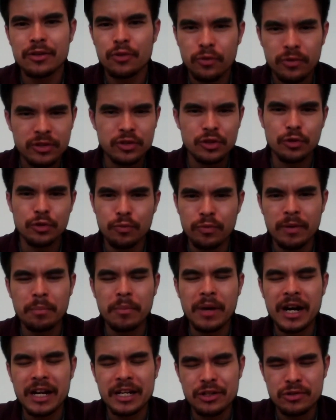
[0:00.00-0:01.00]
or do you
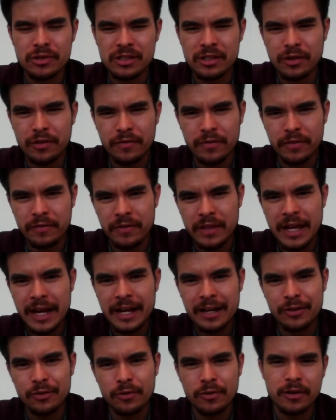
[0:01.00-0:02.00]
remind yourself of
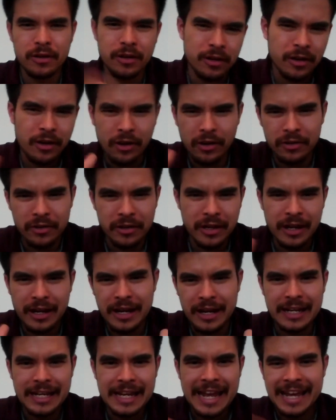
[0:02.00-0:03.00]
that, or are there
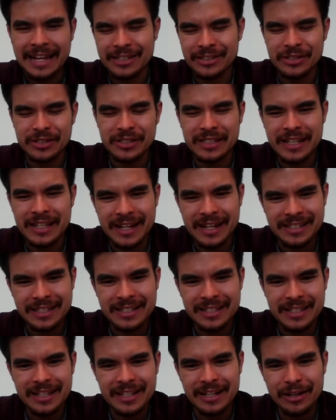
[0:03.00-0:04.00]
any
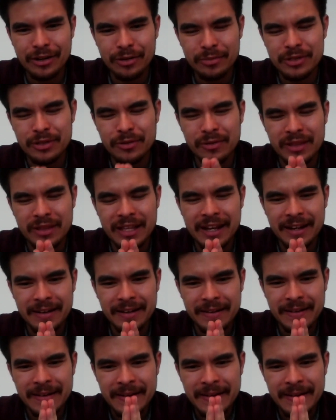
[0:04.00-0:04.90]
exercises that helps you with that?